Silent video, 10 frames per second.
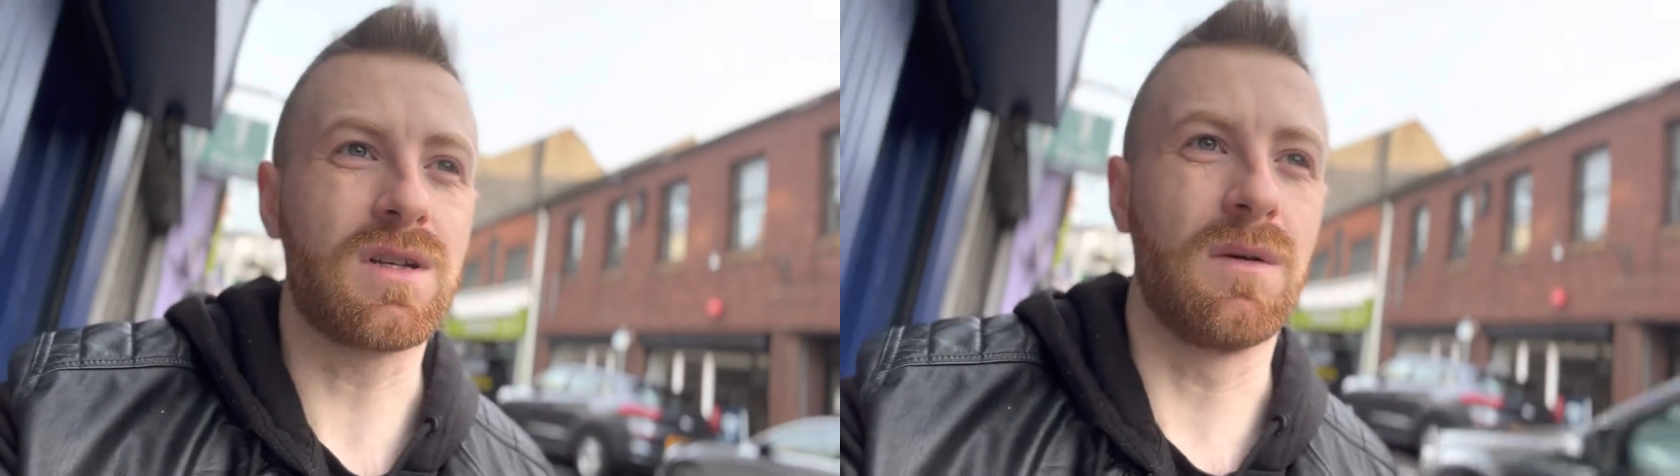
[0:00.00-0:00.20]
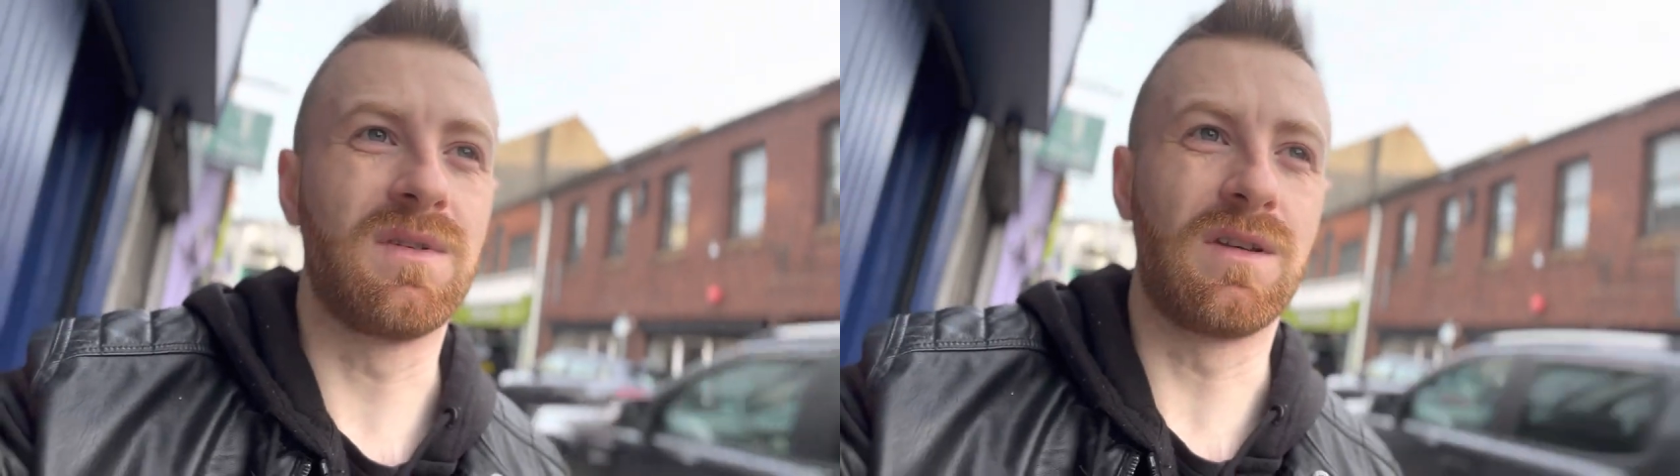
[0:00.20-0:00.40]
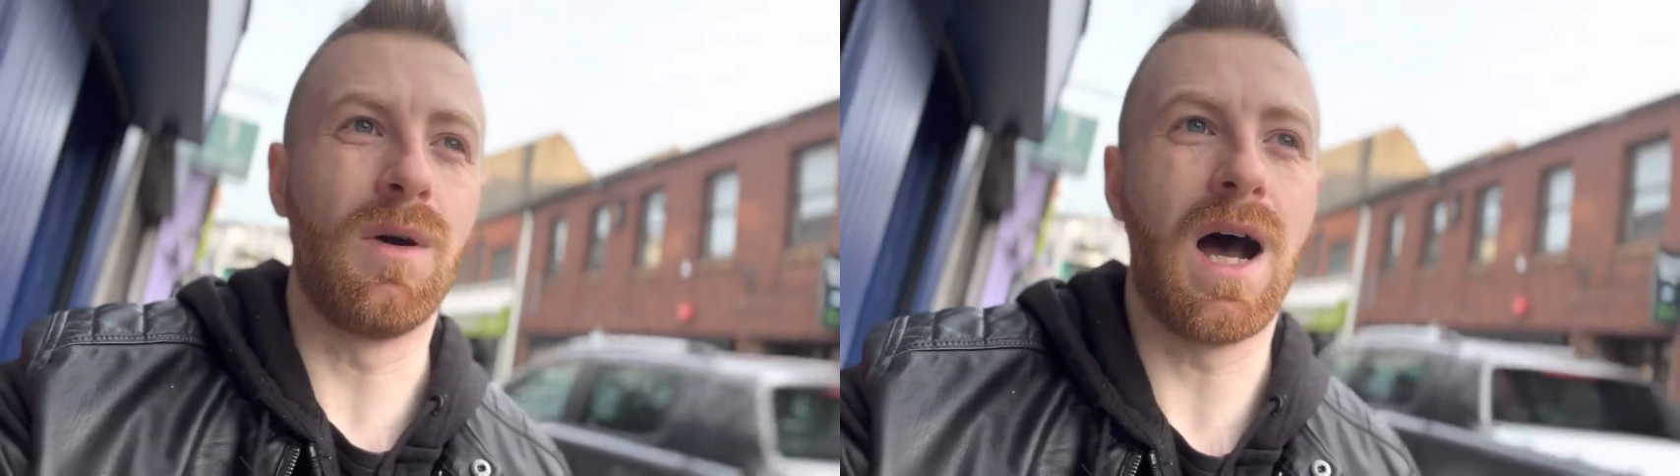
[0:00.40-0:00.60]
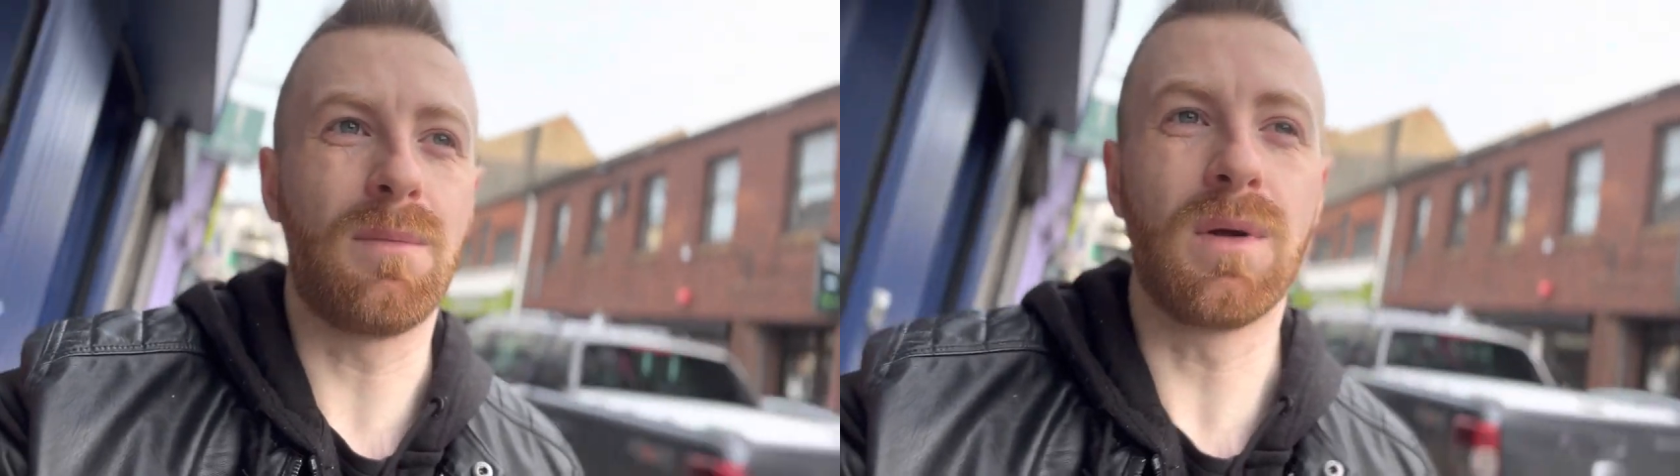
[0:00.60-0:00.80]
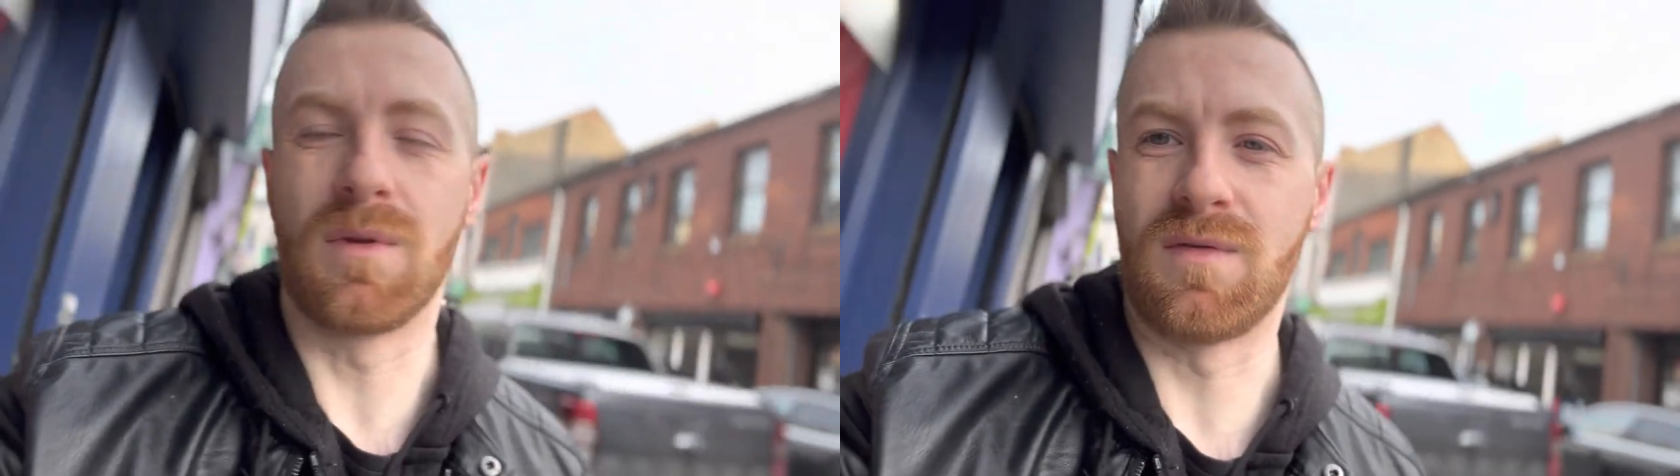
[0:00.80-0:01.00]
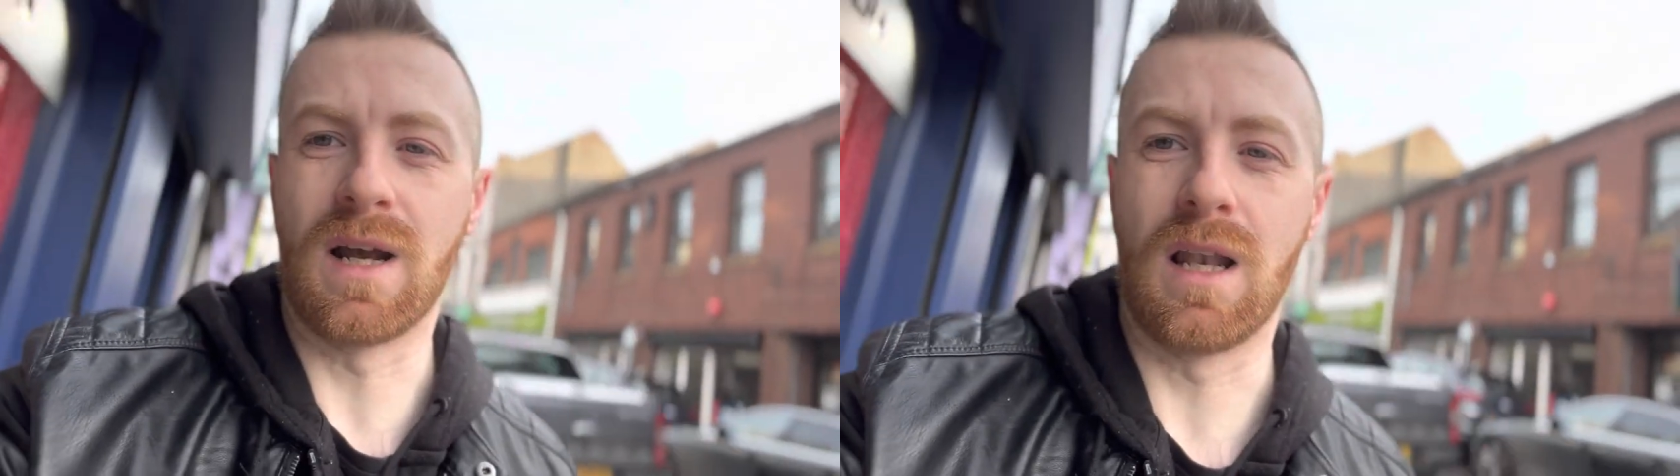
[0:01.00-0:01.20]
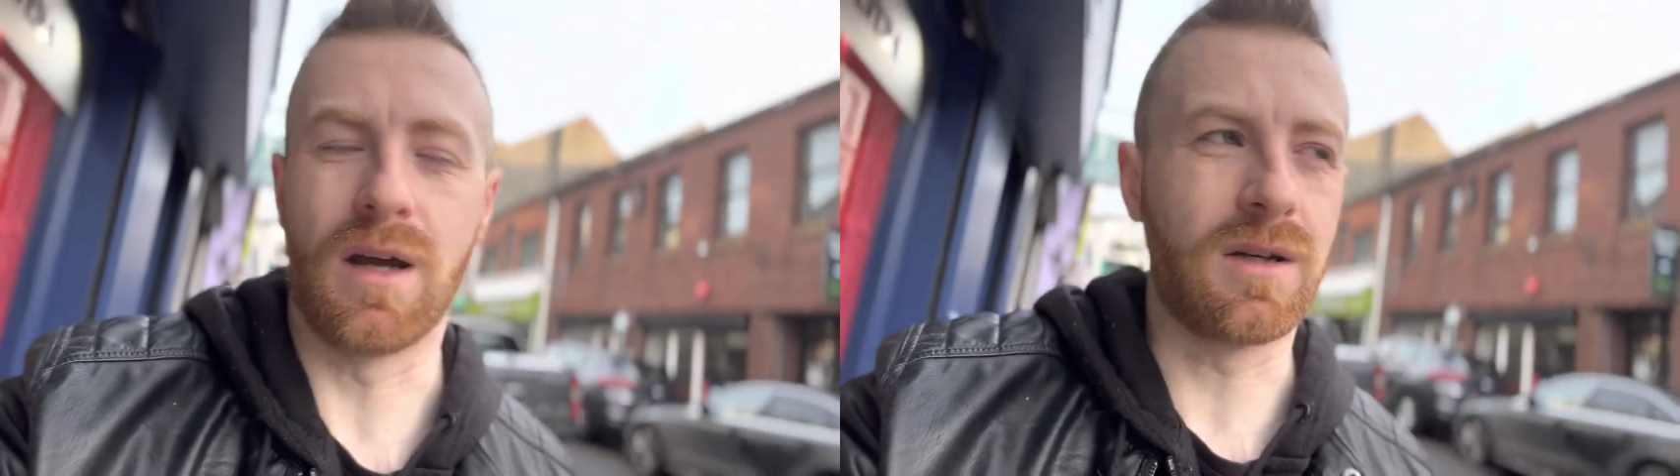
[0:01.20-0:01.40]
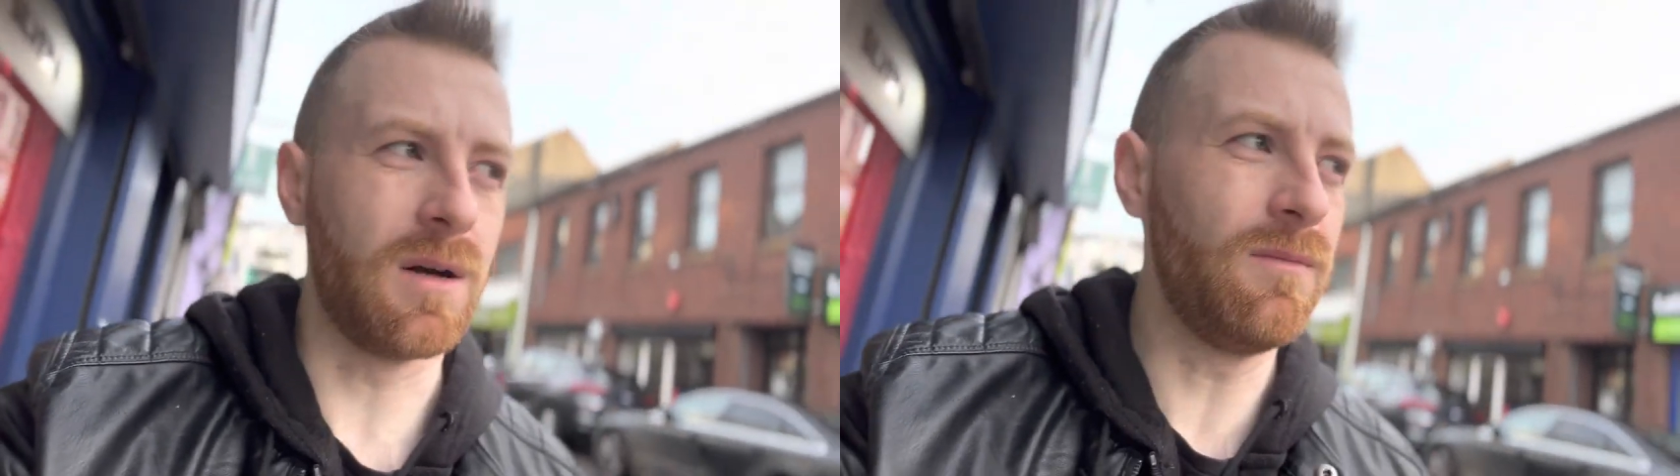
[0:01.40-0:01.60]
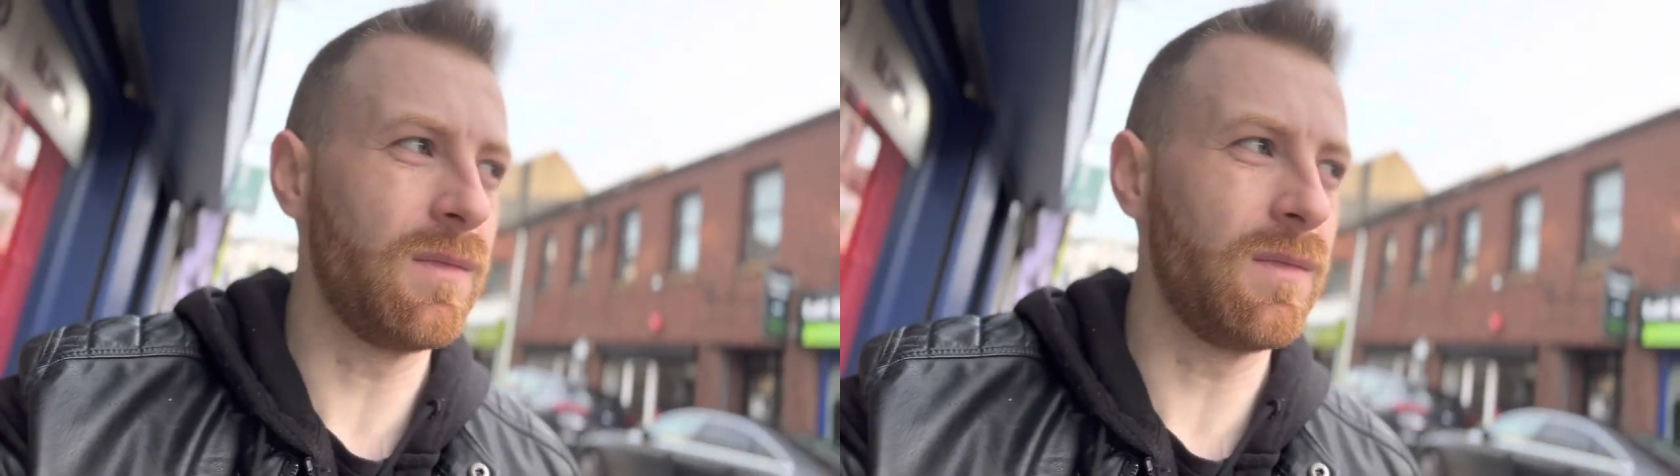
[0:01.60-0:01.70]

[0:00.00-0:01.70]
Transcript: I was so happy with the final outcome.